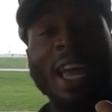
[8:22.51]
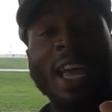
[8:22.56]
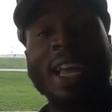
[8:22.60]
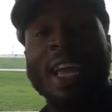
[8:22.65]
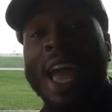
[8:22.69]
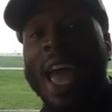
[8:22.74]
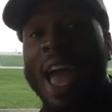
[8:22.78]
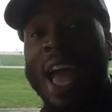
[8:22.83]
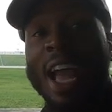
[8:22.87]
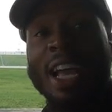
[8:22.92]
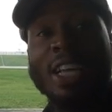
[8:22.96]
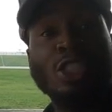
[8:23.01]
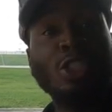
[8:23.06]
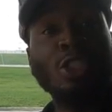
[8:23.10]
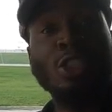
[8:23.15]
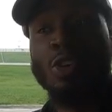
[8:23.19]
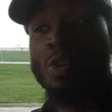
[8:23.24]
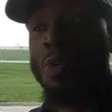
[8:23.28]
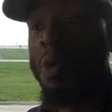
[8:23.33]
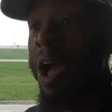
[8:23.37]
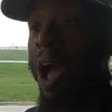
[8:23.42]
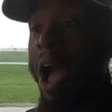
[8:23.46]
It asks
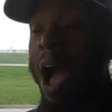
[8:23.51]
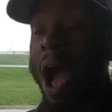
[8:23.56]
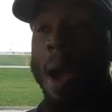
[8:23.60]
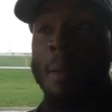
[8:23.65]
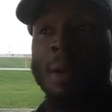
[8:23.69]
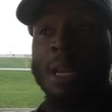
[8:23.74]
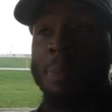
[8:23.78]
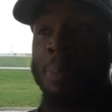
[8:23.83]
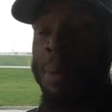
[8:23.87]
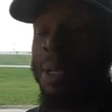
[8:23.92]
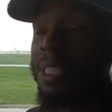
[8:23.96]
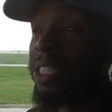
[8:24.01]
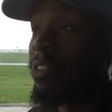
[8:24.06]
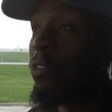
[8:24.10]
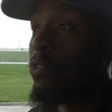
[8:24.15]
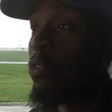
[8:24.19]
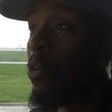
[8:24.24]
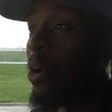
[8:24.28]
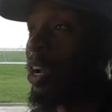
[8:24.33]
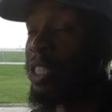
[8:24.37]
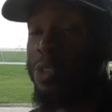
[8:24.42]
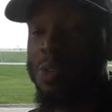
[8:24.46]
you how many pieces
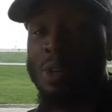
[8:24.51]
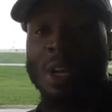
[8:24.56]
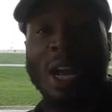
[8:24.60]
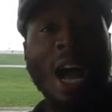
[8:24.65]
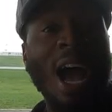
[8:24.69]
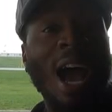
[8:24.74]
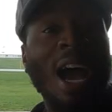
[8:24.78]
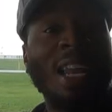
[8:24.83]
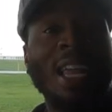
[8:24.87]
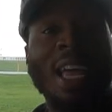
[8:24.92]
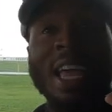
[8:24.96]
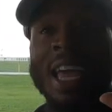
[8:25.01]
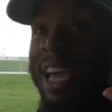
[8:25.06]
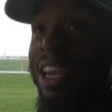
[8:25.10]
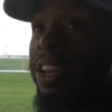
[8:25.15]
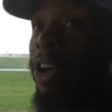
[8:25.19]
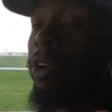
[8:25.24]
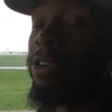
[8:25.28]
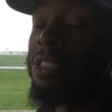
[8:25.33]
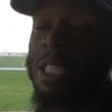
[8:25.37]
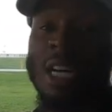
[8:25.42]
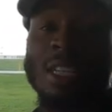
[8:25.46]
of freight you got
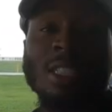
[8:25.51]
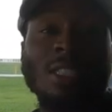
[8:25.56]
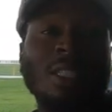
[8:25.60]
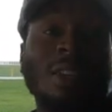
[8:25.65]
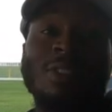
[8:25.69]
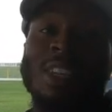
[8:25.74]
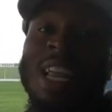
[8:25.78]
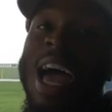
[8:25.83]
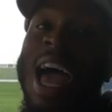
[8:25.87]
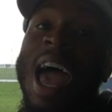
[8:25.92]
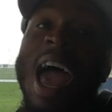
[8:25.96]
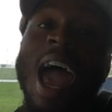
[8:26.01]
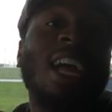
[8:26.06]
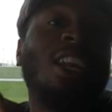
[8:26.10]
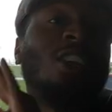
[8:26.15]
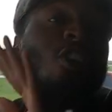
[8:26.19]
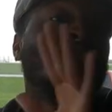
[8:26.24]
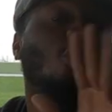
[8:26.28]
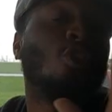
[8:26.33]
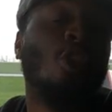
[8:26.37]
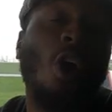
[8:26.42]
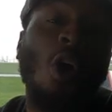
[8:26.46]
and all this other stuff. And I
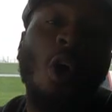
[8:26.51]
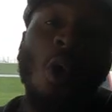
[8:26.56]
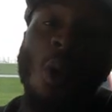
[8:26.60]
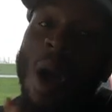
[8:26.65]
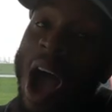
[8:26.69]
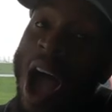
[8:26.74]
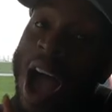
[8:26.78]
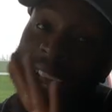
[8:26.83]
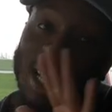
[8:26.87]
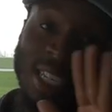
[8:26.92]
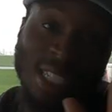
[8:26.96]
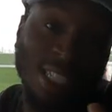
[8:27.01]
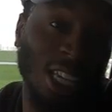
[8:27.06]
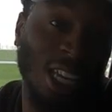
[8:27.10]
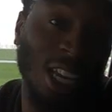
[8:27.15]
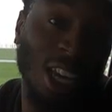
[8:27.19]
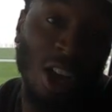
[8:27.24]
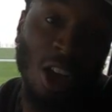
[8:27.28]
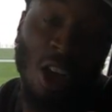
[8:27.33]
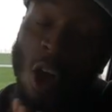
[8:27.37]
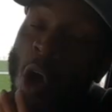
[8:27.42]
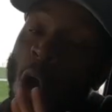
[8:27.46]
had no
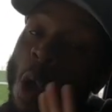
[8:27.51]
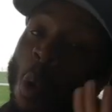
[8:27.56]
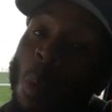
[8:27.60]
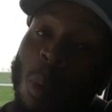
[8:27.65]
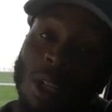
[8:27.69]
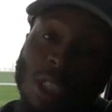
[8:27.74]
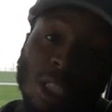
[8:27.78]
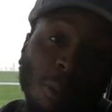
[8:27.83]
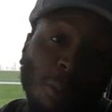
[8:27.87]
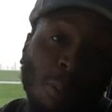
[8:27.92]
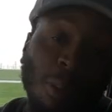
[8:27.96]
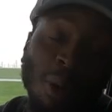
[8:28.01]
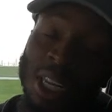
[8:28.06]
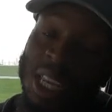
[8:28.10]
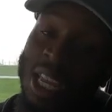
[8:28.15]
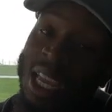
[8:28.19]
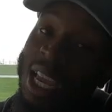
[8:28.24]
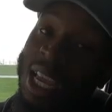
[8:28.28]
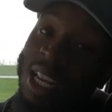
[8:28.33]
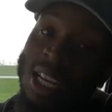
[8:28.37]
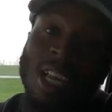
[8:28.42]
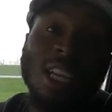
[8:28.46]
idea what to put
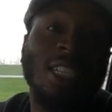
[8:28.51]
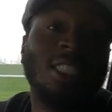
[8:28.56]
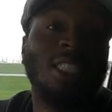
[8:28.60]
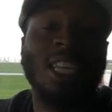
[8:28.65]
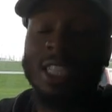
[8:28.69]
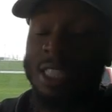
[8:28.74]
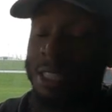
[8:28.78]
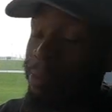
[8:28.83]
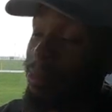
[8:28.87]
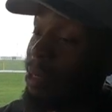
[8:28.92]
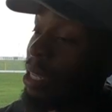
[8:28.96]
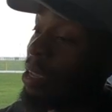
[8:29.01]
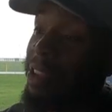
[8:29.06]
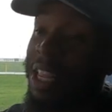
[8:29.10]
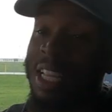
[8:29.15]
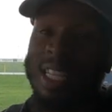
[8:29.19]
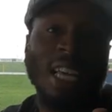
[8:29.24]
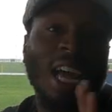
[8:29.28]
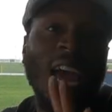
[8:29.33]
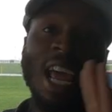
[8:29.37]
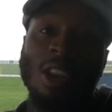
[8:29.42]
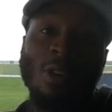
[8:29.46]
in to get them
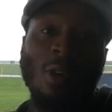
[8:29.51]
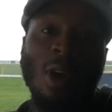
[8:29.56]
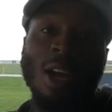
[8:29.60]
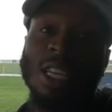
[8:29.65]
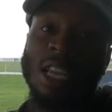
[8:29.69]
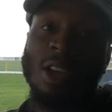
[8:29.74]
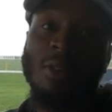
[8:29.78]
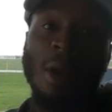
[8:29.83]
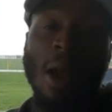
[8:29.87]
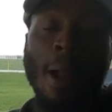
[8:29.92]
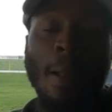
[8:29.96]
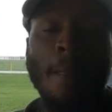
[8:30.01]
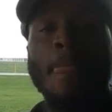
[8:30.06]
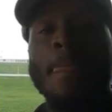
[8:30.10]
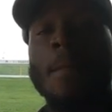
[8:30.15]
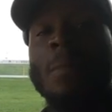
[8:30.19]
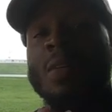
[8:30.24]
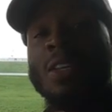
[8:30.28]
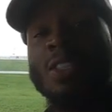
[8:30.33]
dividends. I had no idea, right?